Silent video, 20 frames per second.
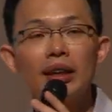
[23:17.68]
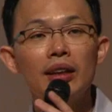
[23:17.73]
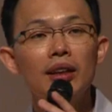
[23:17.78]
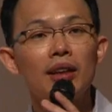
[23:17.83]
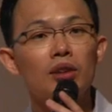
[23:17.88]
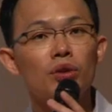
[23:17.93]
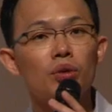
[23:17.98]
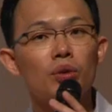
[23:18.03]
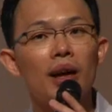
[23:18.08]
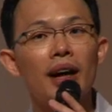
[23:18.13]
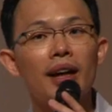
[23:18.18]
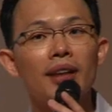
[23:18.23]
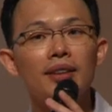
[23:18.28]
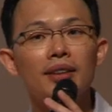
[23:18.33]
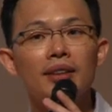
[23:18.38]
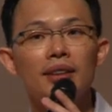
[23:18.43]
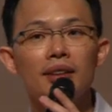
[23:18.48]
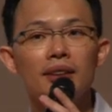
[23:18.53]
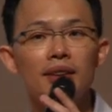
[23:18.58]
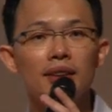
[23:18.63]
link into
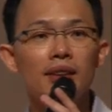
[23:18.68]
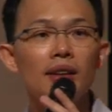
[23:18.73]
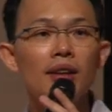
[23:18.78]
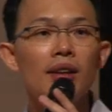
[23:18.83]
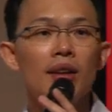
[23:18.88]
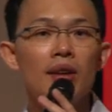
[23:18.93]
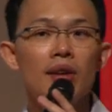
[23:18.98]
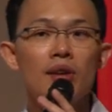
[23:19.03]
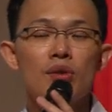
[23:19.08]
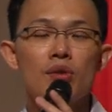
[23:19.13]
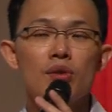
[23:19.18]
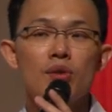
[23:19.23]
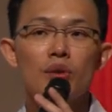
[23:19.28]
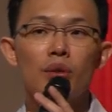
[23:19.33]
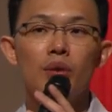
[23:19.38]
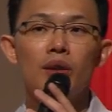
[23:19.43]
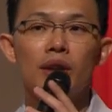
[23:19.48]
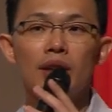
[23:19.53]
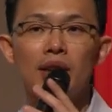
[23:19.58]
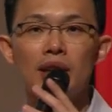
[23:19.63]
ITE.
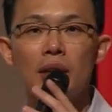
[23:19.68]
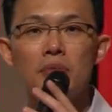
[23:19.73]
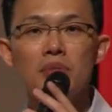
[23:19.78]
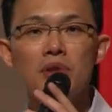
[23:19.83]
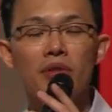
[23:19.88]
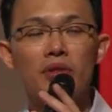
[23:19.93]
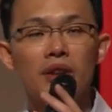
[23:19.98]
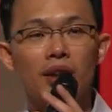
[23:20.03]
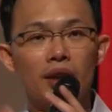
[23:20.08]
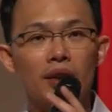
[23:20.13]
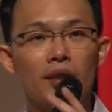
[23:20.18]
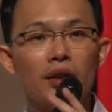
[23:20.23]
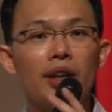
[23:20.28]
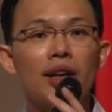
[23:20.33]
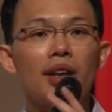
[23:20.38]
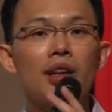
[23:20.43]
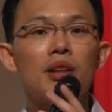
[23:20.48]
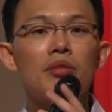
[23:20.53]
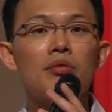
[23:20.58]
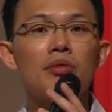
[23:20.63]
So in terms of the
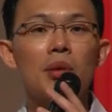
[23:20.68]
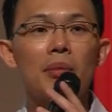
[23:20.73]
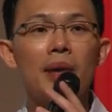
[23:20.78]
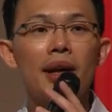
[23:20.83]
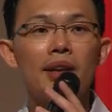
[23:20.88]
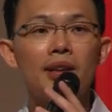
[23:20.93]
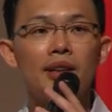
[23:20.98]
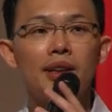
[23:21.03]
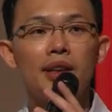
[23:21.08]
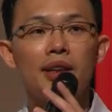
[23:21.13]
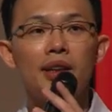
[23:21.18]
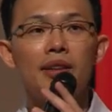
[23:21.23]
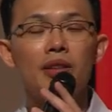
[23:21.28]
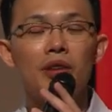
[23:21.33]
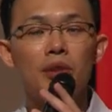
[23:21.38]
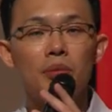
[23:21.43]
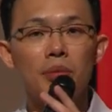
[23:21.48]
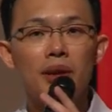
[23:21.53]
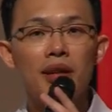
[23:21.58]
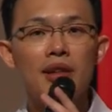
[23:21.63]
curriculum from ITE,
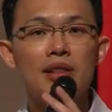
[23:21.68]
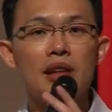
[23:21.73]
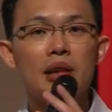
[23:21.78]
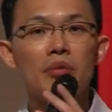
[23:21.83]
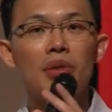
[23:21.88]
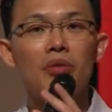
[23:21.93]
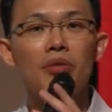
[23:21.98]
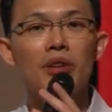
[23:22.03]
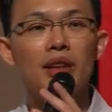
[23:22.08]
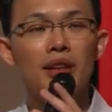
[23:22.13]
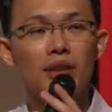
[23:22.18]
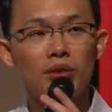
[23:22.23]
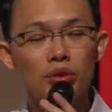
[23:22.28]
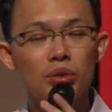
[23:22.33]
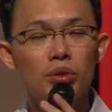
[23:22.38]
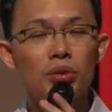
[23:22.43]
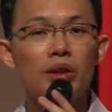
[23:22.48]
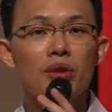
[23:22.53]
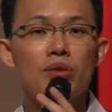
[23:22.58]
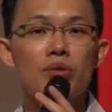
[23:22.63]
they'll bring some of it
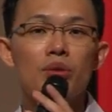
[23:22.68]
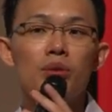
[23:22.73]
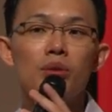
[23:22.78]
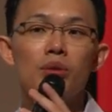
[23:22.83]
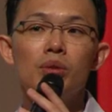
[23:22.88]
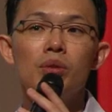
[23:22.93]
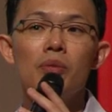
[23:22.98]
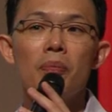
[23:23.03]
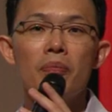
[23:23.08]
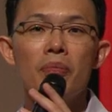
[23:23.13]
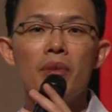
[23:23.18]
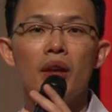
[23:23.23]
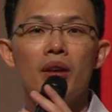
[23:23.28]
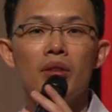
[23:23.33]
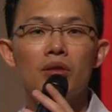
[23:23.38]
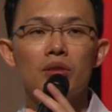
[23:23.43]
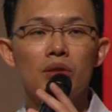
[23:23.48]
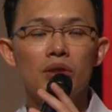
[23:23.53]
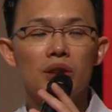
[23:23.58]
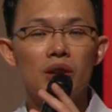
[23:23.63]
into the school
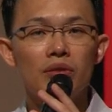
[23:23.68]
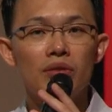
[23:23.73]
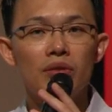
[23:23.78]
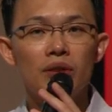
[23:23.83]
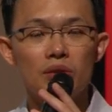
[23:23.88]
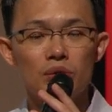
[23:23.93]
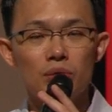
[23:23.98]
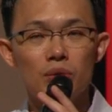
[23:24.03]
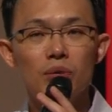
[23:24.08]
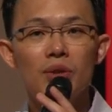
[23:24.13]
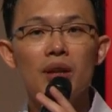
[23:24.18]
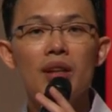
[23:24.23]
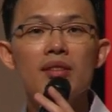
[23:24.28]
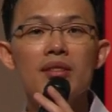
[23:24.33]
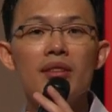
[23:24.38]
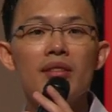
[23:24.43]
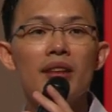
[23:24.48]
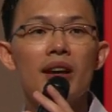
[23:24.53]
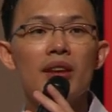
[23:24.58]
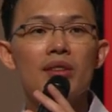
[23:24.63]
to give the
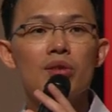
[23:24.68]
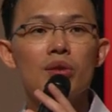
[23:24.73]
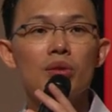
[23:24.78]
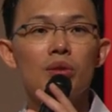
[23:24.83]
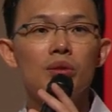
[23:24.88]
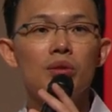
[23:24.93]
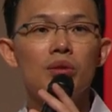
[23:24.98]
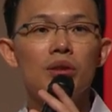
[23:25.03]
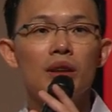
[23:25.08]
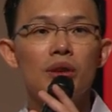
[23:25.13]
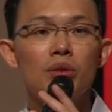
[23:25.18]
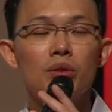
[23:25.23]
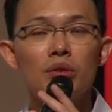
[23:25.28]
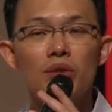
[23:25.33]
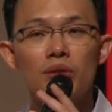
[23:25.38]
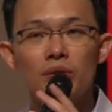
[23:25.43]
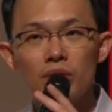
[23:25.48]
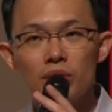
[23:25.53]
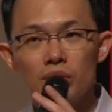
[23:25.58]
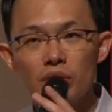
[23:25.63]
students in that school a
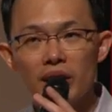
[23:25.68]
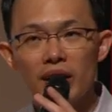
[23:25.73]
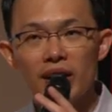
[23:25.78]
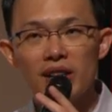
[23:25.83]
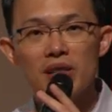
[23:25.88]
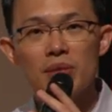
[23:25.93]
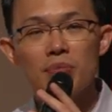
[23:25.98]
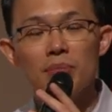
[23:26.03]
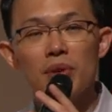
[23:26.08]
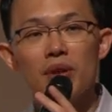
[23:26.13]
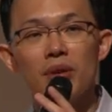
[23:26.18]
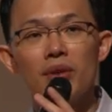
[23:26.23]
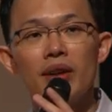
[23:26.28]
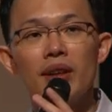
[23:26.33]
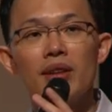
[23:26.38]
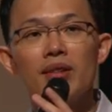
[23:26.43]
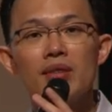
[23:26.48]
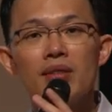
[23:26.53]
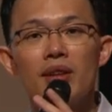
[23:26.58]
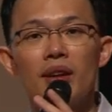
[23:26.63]
good
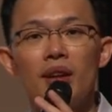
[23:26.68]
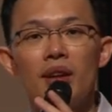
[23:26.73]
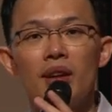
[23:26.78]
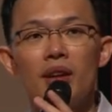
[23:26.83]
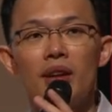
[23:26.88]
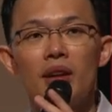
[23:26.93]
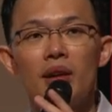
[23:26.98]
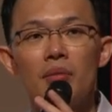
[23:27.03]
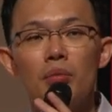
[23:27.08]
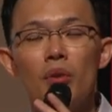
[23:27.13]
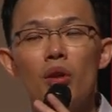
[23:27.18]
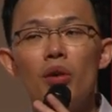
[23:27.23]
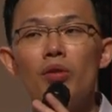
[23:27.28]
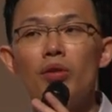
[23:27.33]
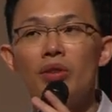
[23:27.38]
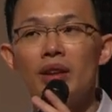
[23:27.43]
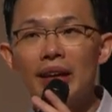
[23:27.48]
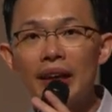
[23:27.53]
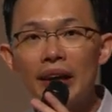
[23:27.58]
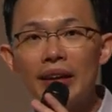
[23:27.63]
experience, a more
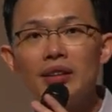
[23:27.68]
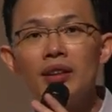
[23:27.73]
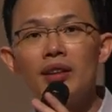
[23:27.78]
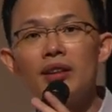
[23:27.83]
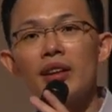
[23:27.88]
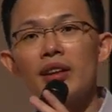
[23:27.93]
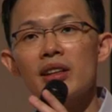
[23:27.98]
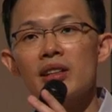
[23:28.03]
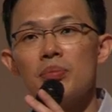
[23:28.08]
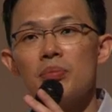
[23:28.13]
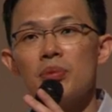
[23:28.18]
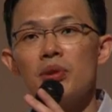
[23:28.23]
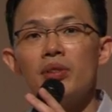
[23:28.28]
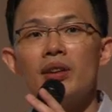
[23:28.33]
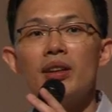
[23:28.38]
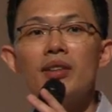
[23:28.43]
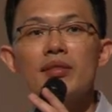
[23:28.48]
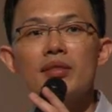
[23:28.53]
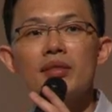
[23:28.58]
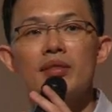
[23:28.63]
related
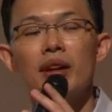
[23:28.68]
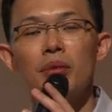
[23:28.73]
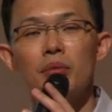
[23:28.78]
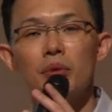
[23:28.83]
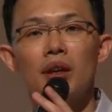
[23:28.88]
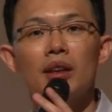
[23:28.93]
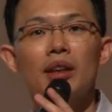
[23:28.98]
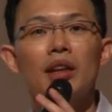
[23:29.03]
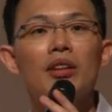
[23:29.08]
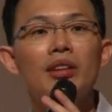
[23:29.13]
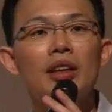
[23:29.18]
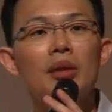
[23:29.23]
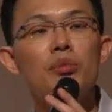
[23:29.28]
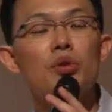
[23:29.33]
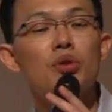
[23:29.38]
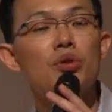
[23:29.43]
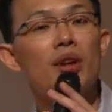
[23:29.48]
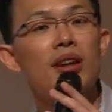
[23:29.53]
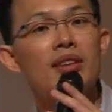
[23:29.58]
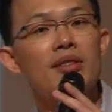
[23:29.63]
experience that will allow them
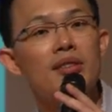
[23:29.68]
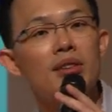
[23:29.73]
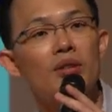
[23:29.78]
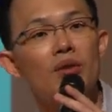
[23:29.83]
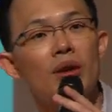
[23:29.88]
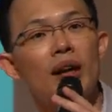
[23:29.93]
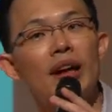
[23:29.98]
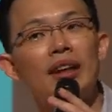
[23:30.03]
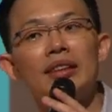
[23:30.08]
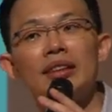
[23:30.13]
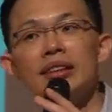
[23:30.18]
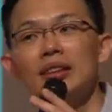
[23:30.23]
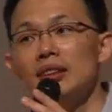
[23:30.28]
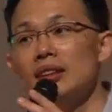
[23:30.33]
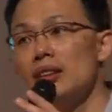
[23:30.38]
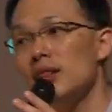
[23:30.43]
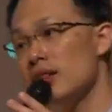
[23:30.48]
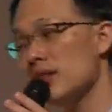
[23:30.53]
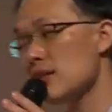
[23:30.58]
to transit to ITE